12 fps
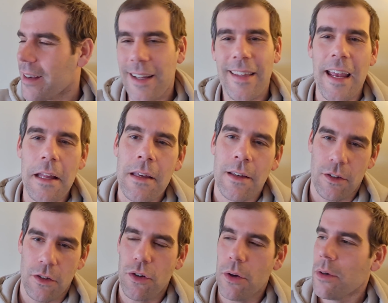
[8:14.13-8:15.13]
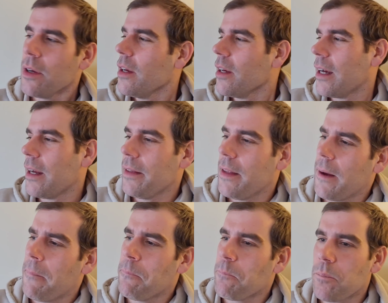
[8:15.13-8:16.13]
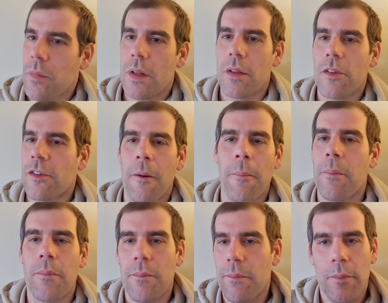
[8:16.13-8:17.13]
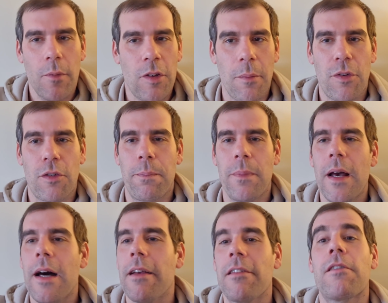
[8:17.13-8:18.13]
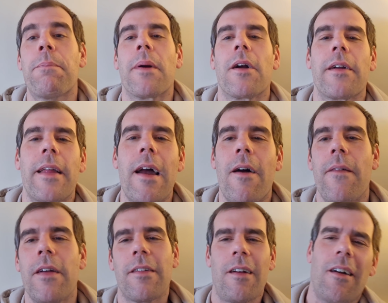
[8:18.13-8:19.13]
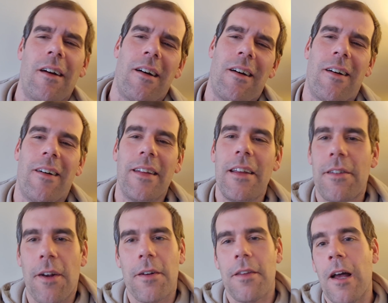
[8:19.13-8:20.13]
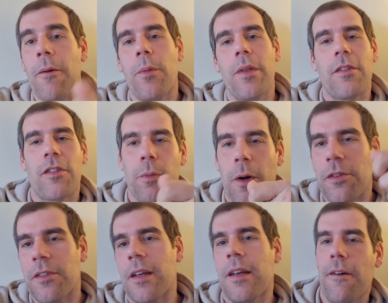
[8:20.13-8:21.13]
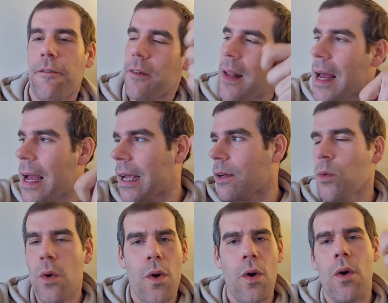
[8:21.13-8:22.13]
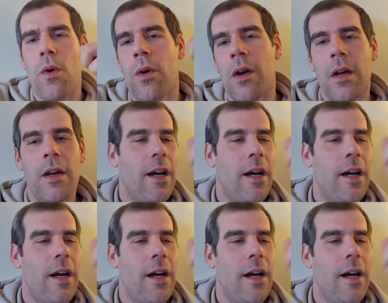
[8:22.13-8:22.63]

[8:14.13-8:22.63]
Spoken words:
Canada is a joke. And some guy spurged out. He's like, oh, and he turned up with a swastika flag. Woo!